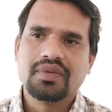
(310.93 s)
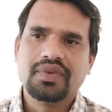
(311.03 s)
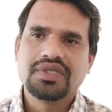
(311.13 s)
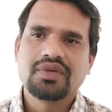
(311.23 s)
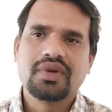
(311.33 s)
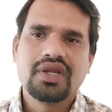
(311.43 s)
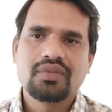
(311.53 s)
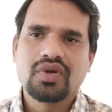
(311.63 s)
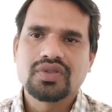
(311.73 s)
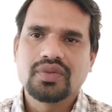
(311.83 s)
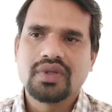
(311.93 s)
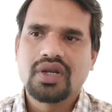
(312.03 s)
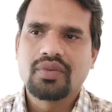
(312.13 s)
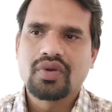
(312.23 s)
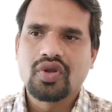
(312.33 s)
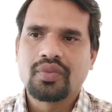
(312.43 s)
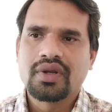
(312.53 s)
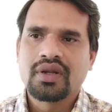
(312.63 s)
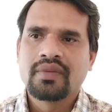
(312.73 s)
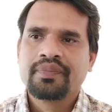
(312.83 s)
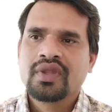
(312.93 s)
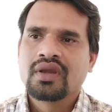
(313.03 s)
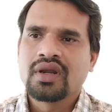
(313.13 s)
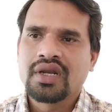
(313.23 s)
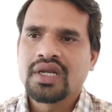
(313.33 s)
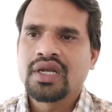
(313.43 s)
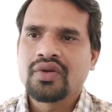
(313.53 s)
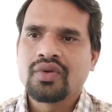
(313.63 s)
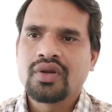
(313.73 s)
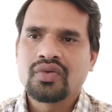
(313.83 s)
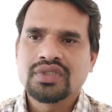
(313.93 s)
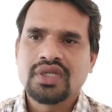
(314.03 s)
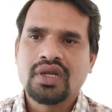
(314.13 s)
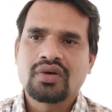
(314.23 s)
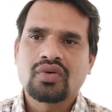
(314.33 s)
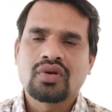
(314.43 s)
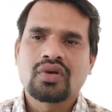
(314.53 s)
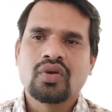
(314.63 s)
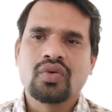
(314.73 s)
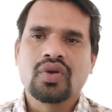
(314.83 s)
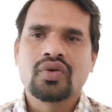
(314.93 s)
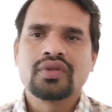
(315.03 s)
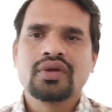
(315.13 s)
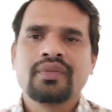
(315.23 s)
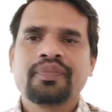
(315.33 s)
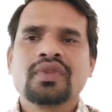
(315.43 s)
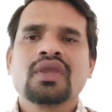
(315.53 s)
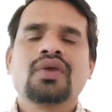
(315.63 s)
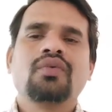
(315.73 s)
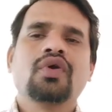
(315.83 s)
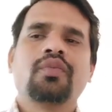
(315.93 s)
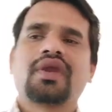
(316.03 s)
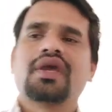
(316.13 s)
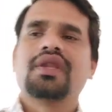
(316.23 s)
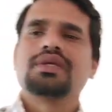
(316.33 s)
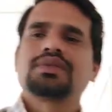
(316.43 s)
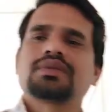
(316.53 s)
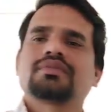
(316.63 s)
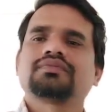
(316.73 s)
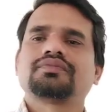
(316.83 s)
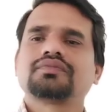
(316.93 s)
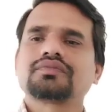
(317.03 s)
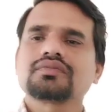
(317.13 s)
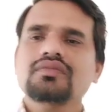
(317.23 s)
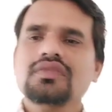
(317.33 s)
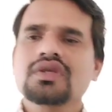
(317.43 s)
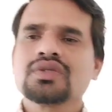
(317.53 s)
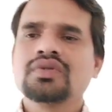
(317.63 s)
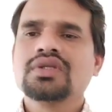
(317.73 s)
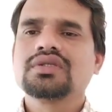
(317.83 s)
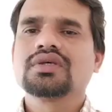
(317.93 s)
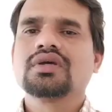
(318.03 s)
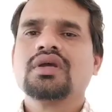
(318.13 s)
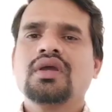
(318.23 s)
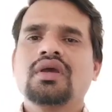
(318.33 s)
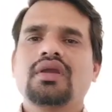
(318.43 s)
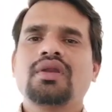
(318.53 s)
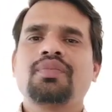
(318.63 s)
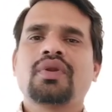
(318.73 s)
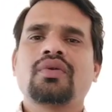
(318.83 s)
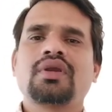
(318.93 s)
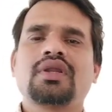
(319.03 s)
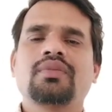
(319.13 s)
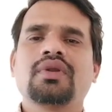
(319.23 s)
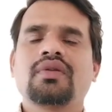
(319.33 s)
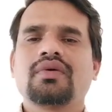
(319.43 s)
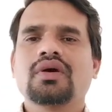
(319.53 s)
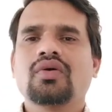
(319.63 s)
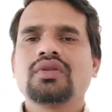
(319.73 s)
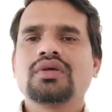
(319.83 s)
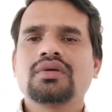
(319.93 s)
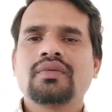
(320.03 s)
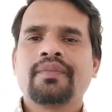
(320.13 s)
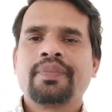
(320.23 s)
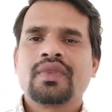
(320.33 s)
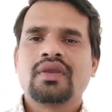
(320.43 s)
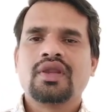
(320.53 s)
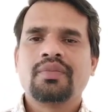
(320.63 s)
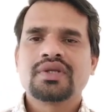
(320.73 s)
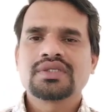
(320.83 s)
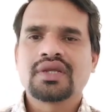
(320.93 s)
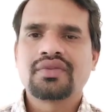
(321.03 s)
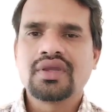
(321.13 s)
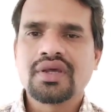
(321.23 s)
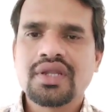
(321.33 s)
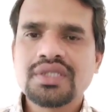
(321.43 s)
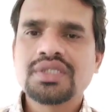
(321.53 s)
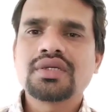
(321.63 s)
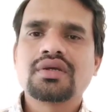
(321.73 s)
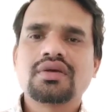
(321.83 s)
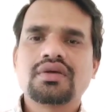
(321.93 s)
basic building blocks of the atomic orbital, alternatively known as electron cloud or the wave mechanics. So this in periodic table, all the elements are the arranged